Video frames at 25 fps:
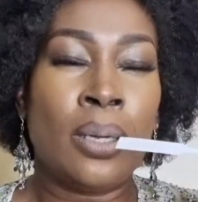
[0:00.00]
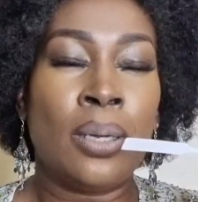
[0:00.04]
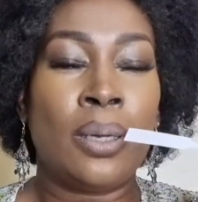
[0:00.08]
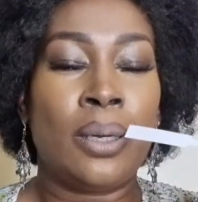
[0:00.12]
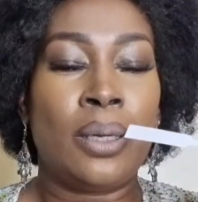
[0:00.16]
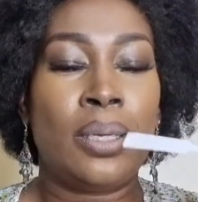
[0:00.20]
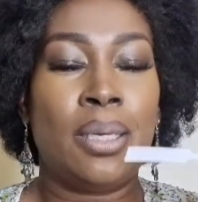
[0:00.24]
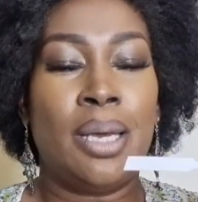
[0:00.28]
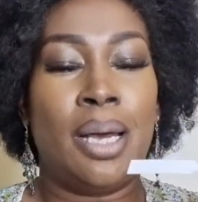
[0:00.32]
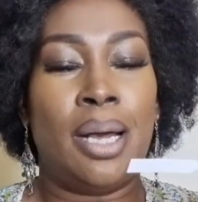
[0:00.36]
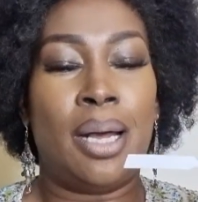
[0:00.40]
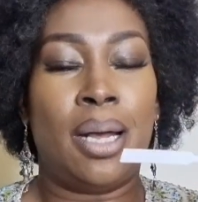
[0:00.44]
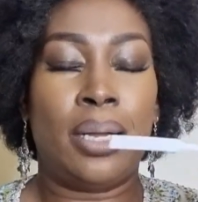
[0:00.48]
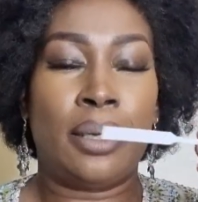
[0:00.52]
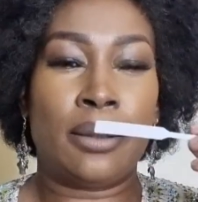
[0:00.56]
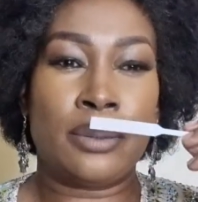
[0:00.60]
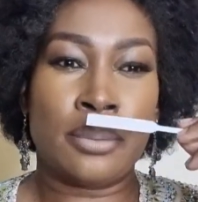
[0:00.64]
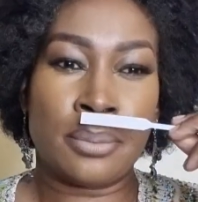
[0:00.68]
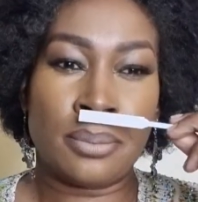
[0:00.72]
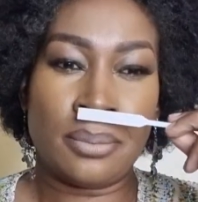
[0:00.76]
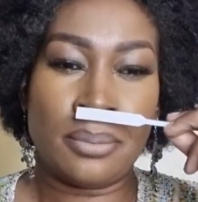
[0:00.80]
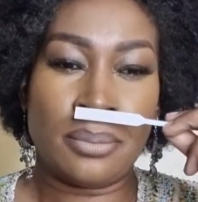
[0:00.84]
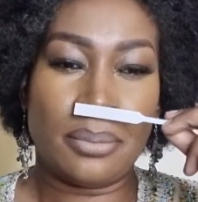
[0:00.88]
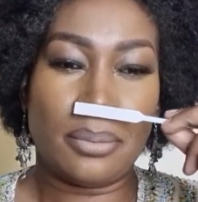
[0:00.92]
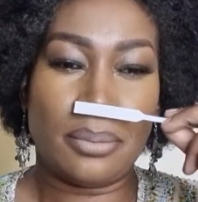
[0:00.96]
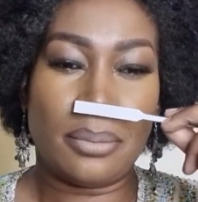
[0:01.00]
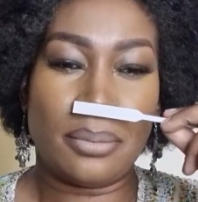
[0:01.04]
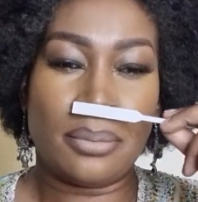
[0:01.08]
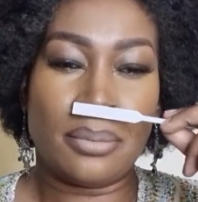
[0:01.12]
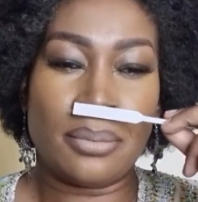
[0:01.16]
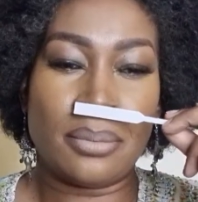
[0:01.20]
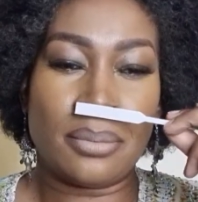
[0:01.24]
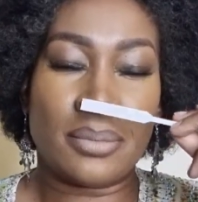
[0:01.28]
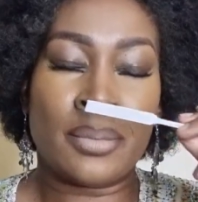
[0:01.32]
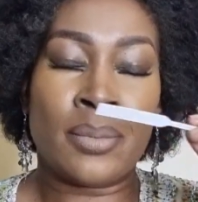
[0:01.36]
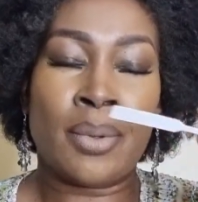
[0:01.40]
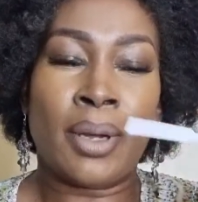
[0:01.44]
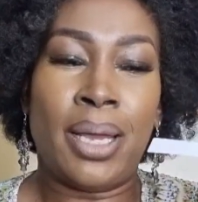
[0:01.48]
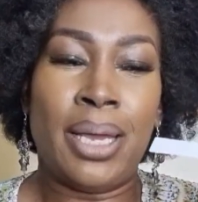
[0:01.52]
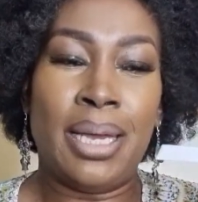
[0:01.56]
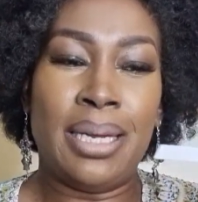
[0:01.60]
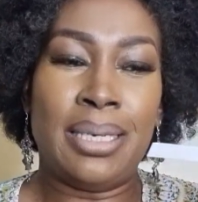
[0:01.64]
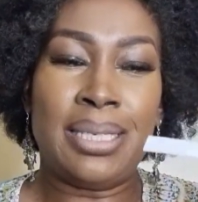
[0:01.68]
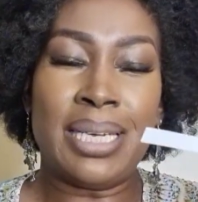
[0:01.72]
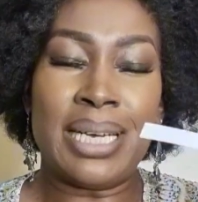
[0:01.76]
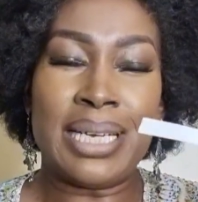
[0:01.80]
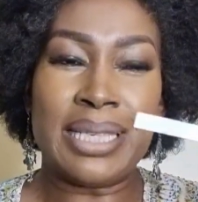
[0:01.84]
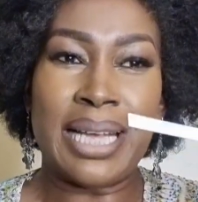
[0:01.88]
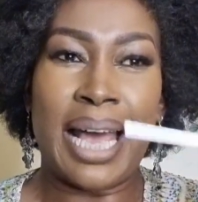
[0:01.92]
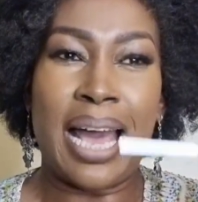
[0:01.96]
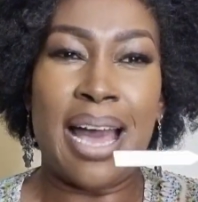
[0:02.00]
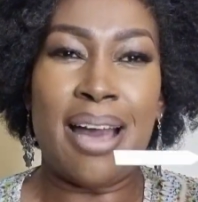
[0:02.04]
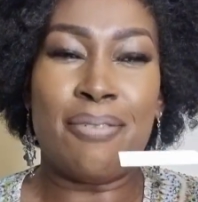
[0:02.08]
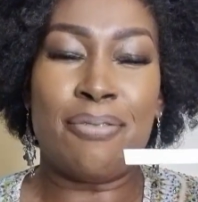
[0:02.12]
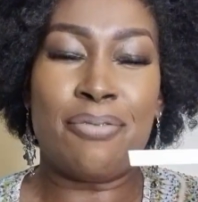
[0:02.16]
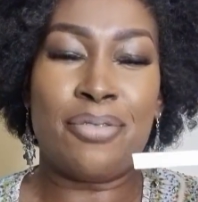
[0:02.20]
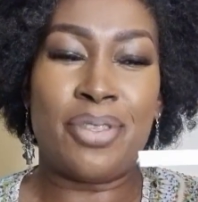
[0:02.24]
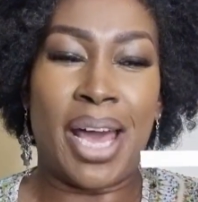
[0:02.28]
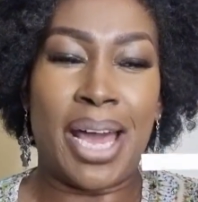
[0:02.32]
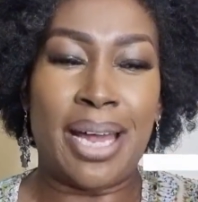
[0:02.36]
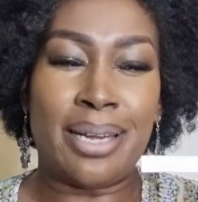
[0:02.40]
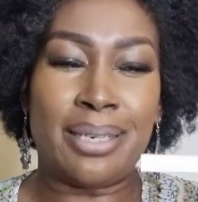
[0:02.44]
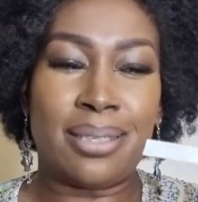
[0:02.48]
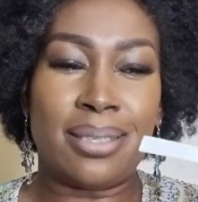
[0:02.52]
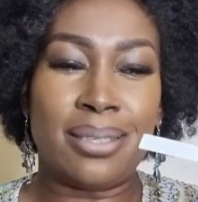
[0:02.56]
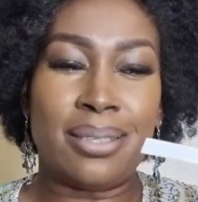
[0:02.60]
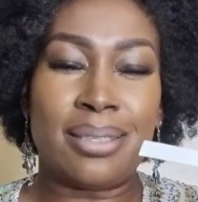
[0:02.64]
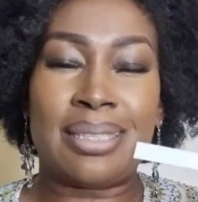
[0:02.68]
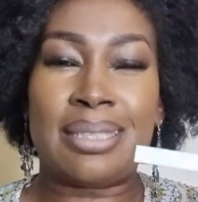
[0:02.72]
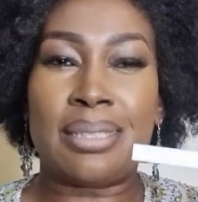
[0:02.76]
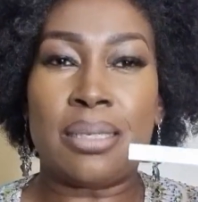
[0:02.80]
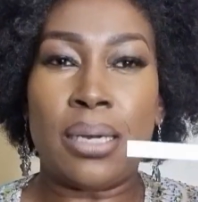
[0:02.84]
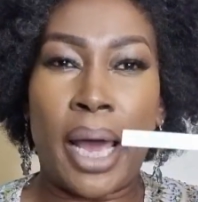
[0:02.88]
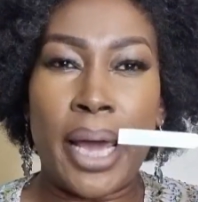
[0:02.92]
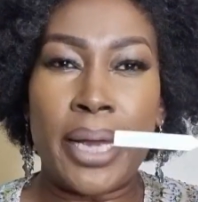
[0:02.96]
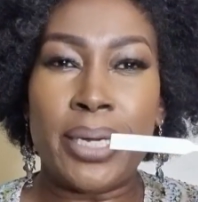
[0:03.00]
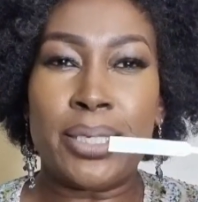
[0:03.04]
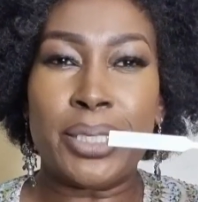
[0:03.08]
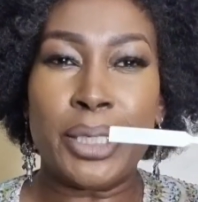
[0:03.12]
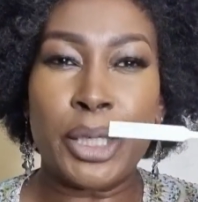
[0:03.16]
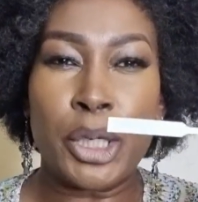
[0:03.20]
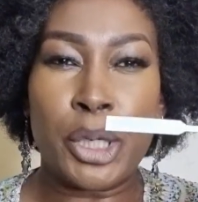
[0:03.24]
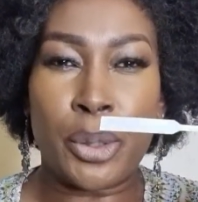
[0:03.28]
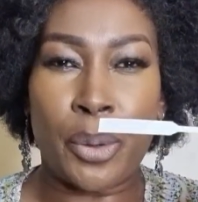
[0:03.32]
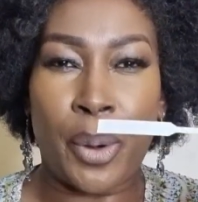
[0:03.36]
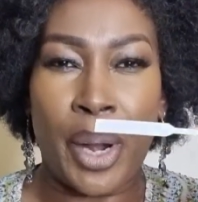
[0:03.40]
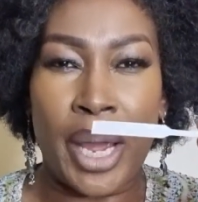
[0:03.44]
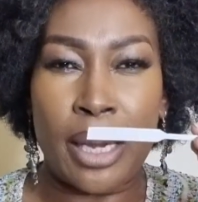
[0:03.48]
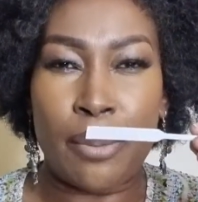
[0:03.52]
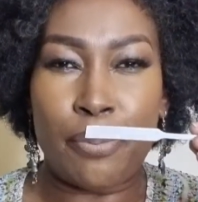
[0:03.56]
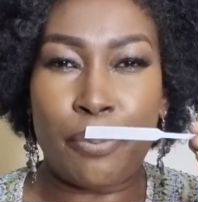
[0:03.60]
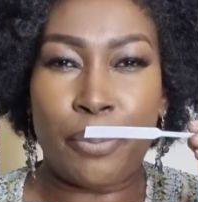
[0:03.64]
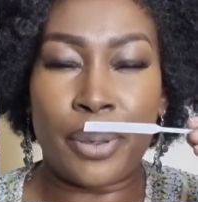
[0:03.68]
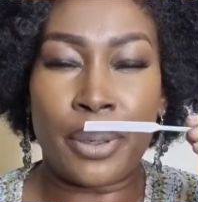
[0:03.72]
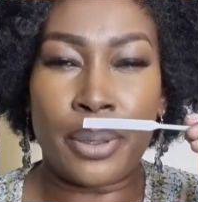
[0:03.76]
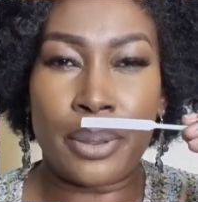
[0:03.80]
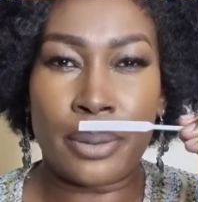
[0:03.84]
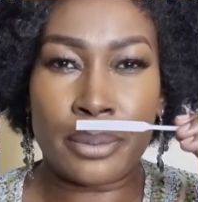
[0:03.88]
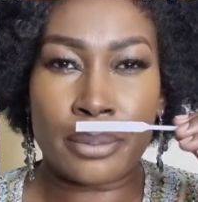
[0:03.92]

Yeah, it does have that slight grape,